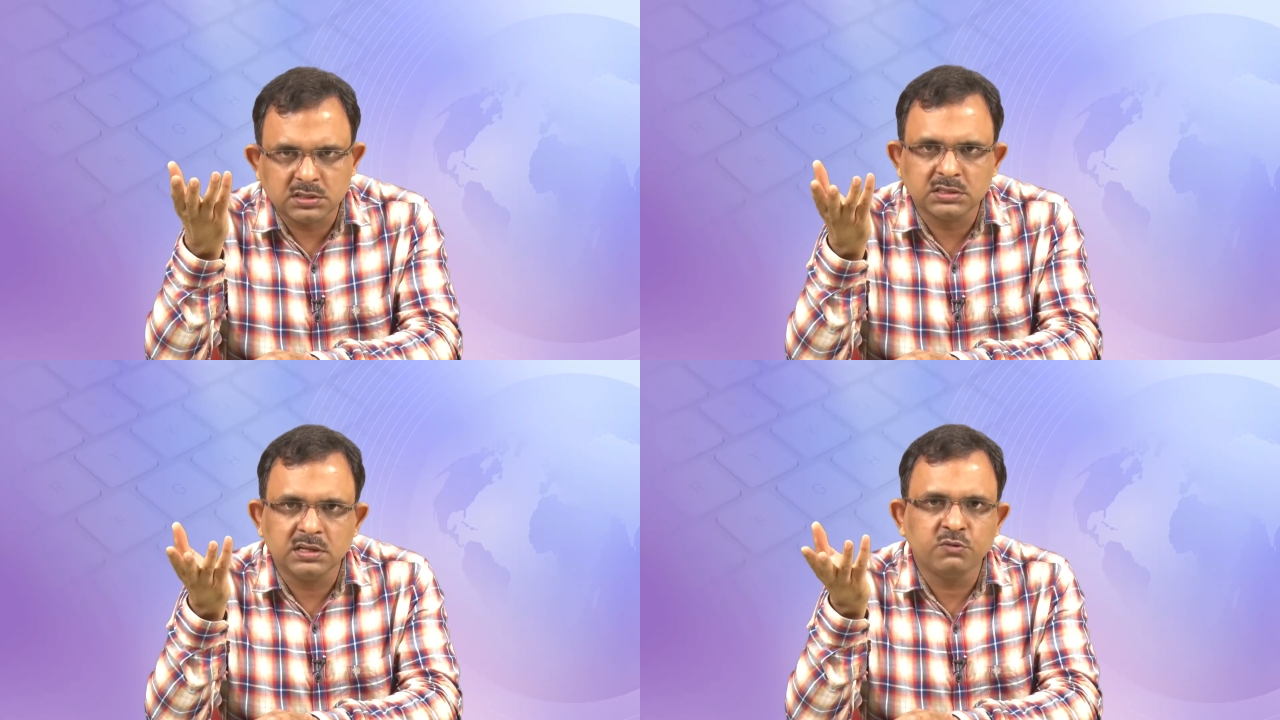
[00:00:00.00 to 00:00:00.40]

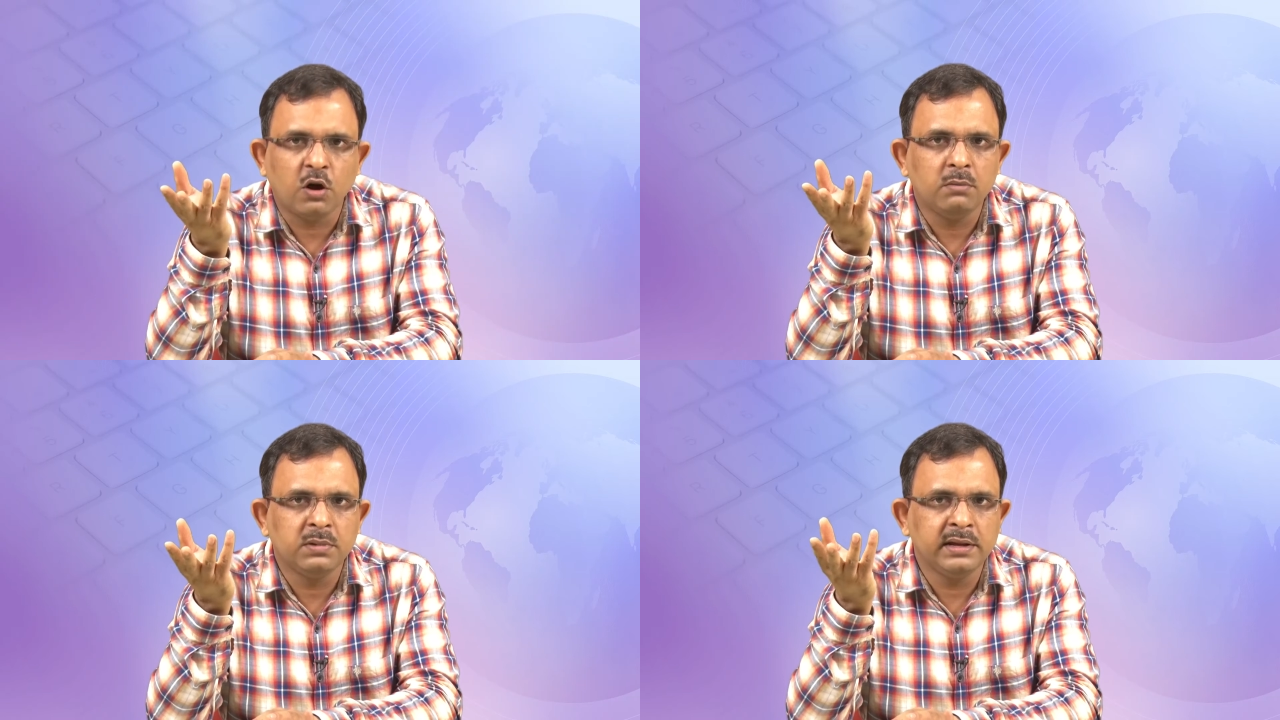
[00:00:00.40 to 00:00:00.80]
the
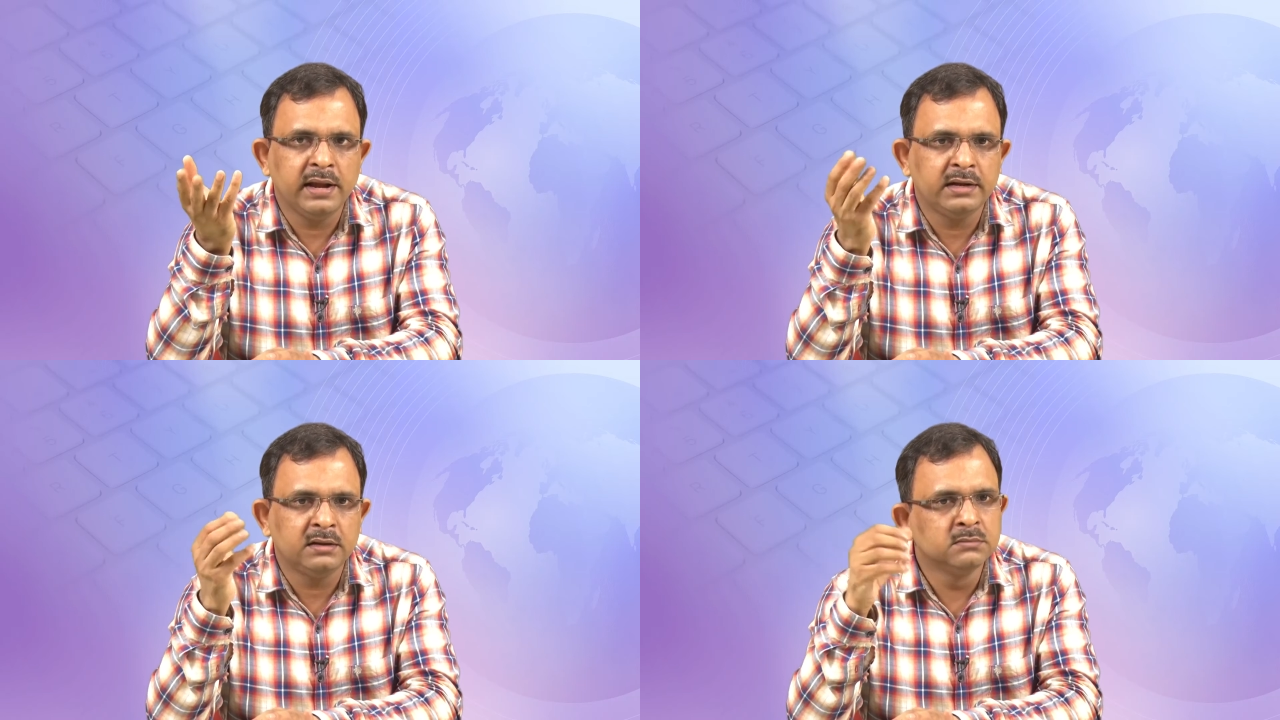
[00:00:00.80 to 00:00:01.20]
processes
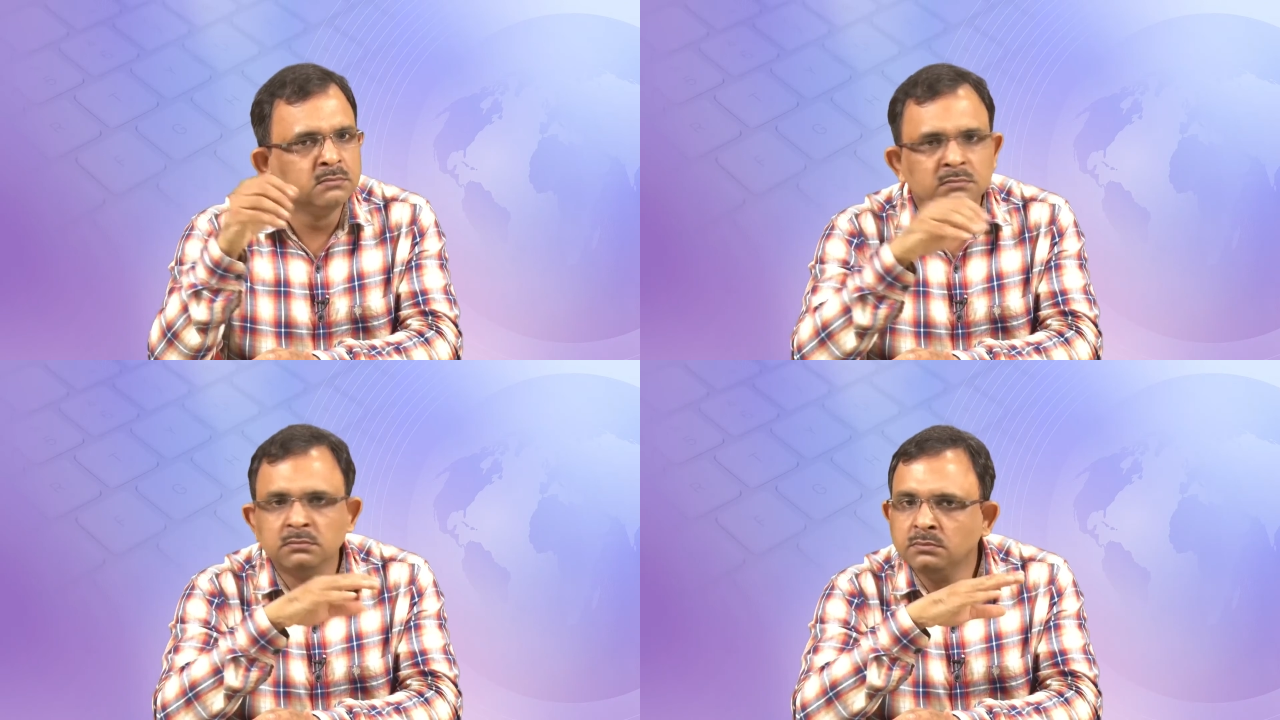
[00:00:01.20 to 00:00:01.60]
involved in
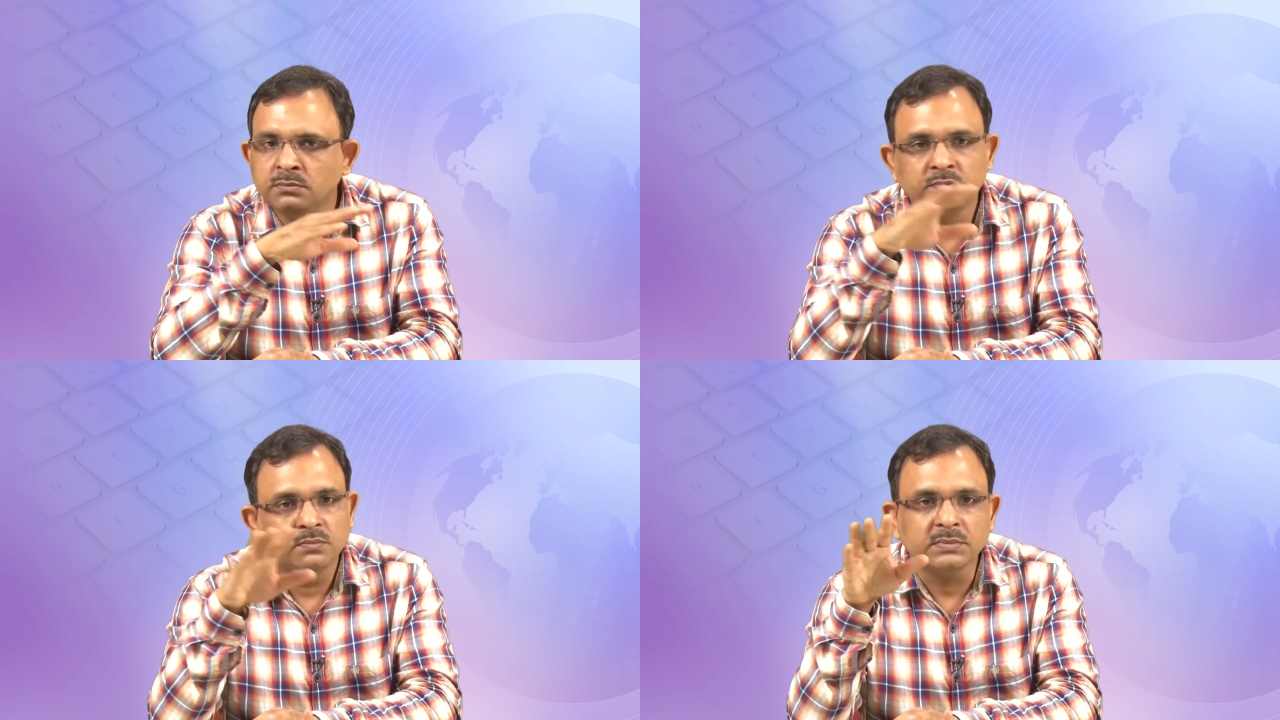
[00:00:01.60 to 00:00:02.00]
it,
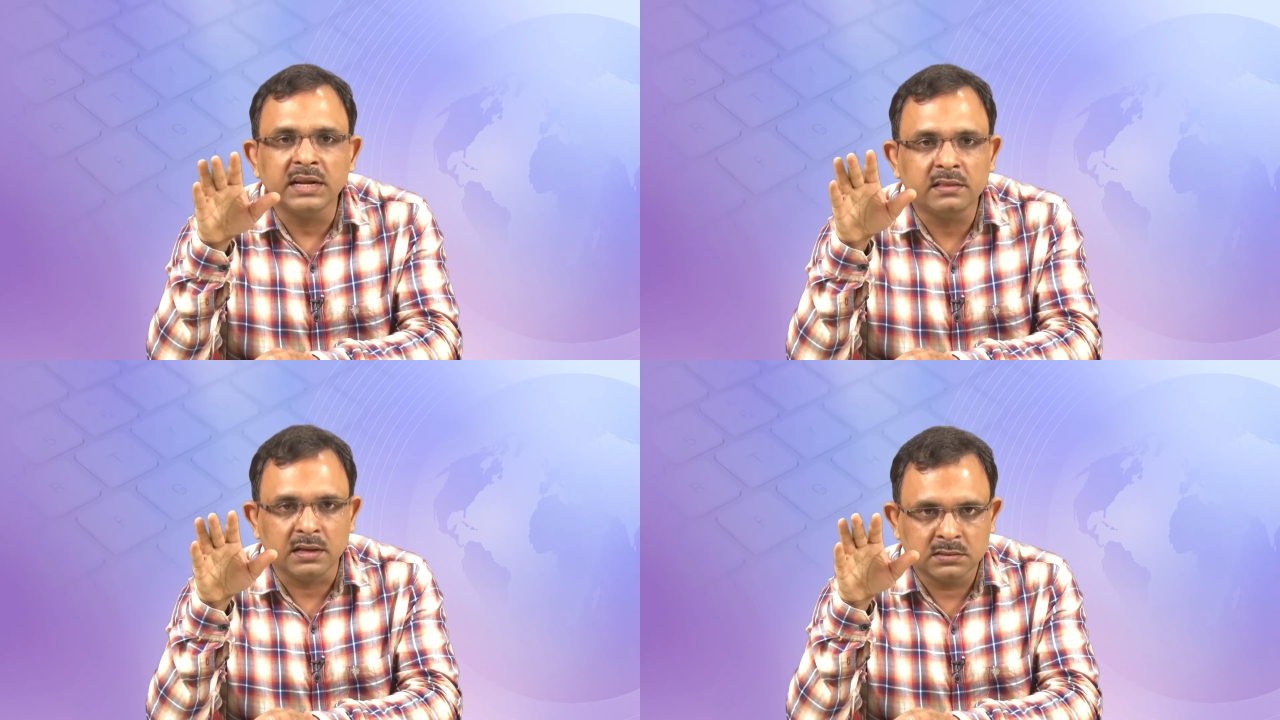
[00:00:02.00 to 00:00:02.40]

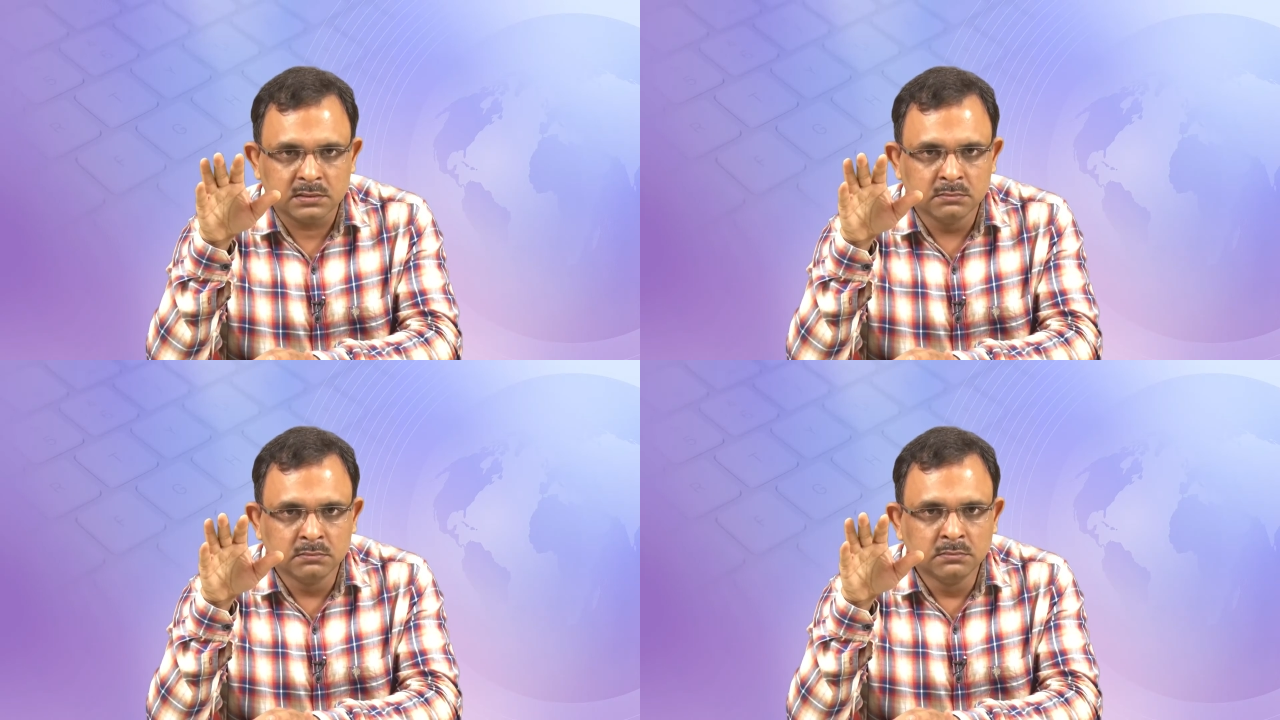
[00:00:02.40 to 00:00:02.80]

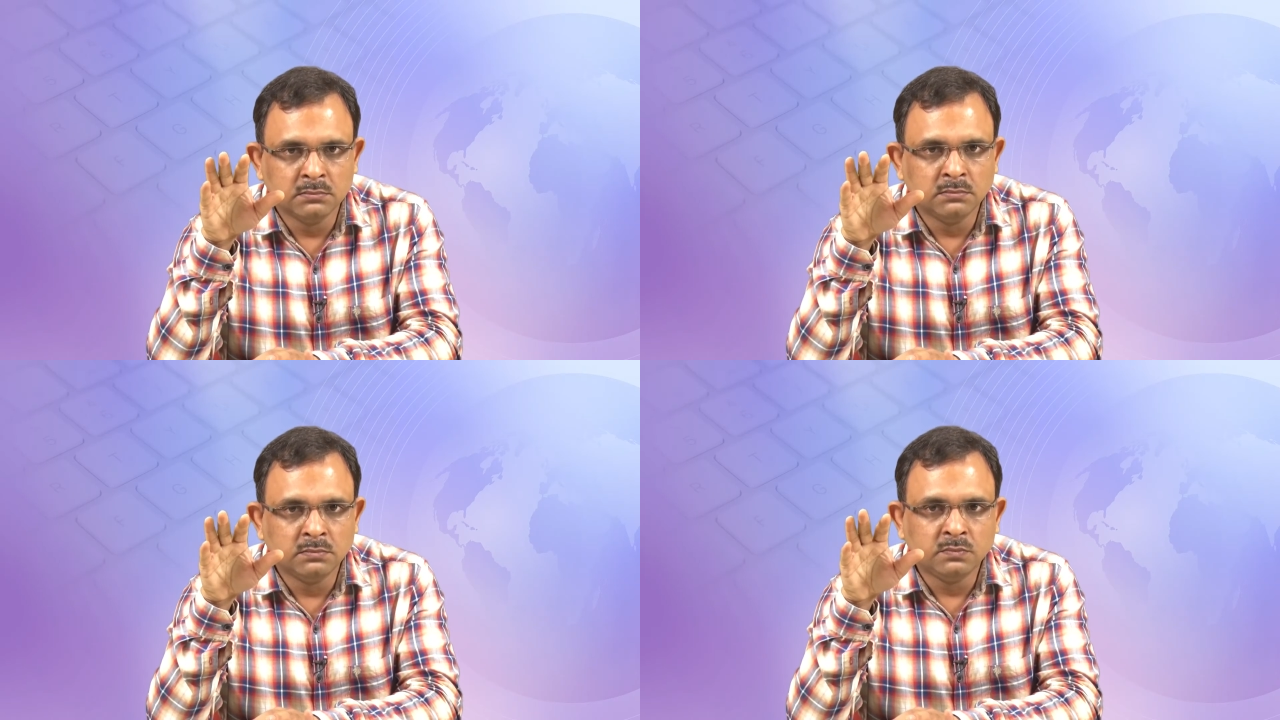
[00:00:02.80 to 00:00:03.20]
many
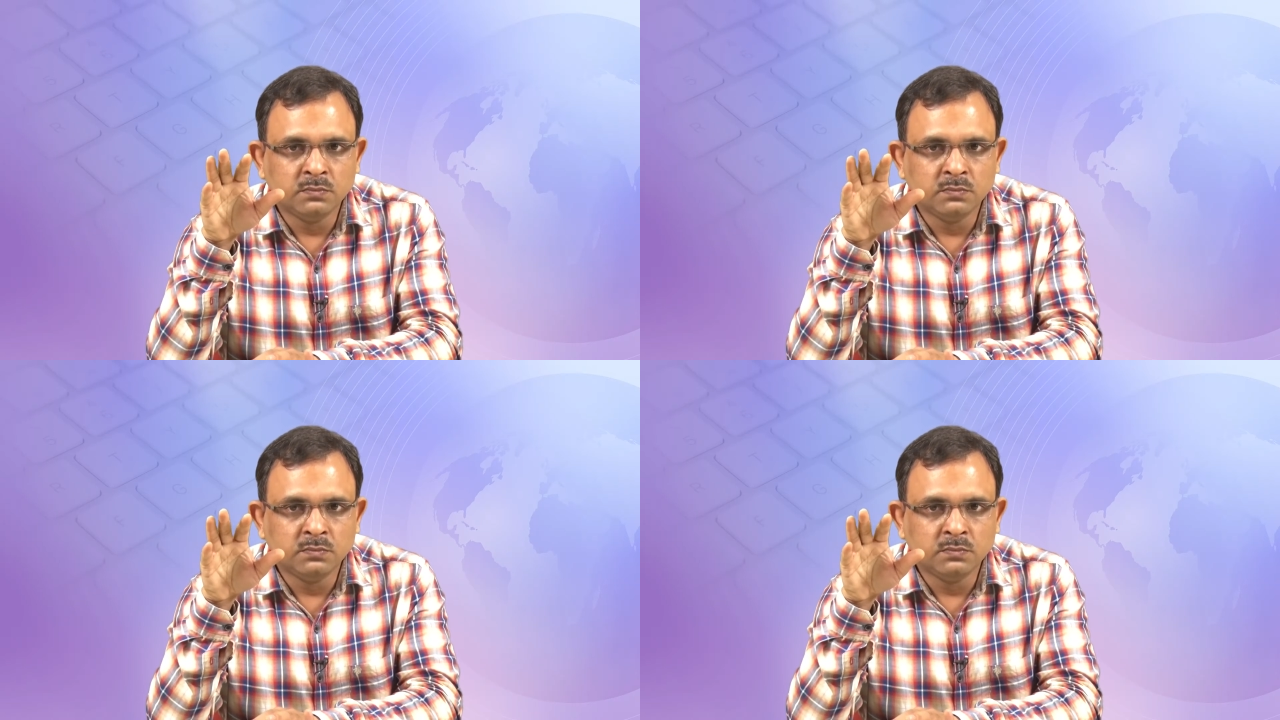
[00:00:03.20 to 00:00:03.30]
things.